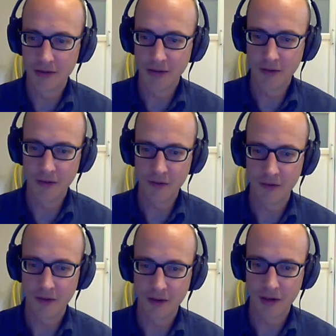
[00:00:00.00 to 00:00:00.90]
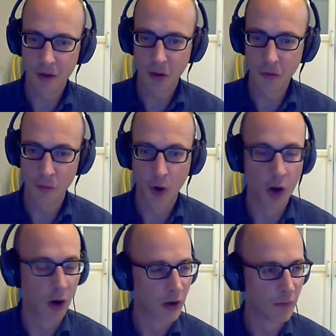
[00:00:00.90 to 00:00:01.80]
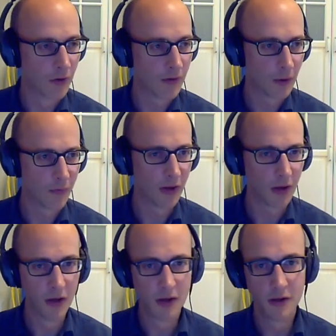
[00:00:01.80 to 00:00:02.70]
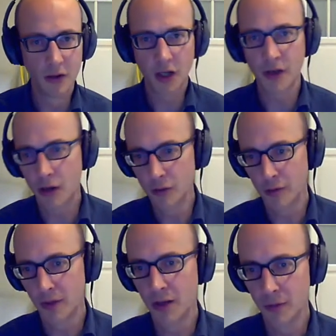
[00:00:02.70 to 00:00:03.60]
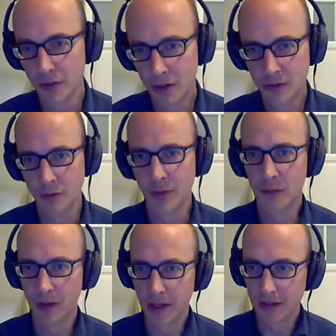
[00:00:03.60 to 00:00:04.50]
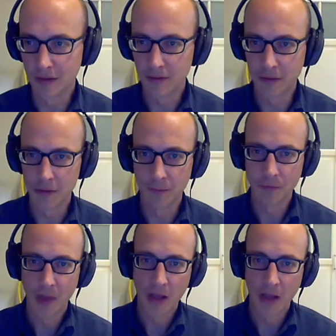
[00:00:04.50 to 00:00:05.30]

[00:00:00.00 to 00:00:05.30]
this goes wrong with something not AutoML, but AutoML related. So